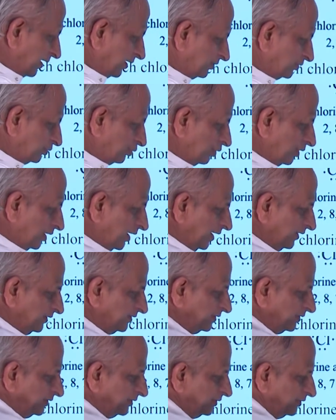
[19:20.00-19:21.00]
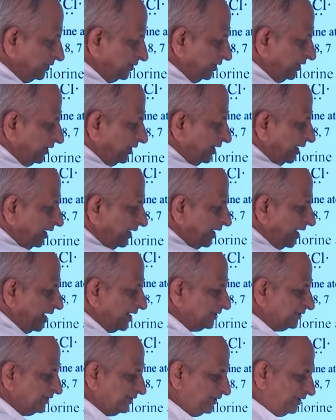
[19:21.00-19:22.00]
is shown as
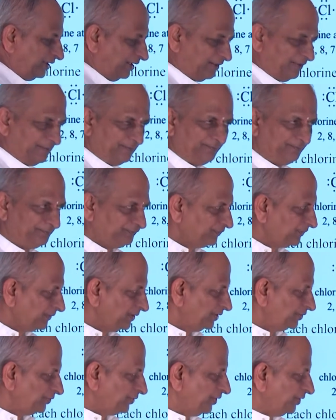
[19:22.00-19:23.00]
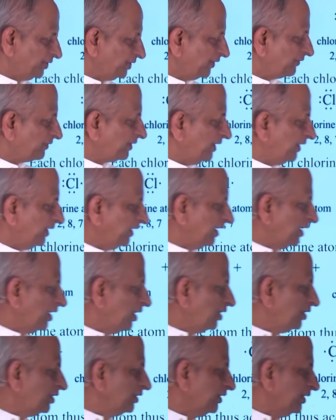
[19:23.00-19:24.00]
Cl-Cl. So instead of writing
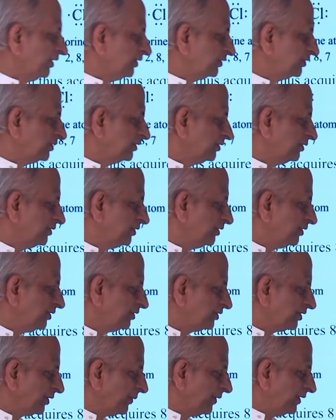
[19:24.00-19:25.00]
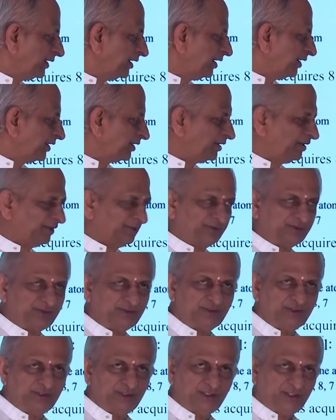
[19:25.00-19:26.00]
all these 7 electrons,
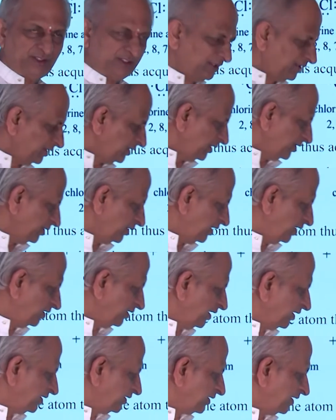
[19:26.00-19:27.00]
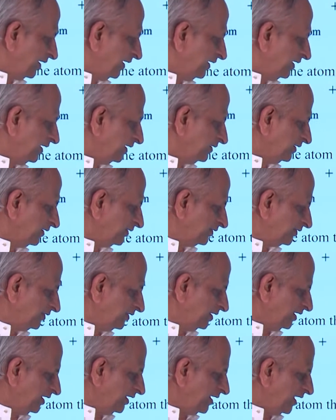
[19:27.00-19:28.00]
they just write like this,
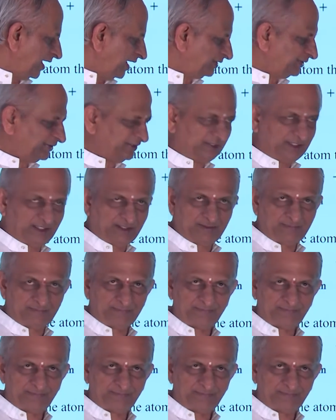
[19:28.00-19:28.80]
Cl-Cl.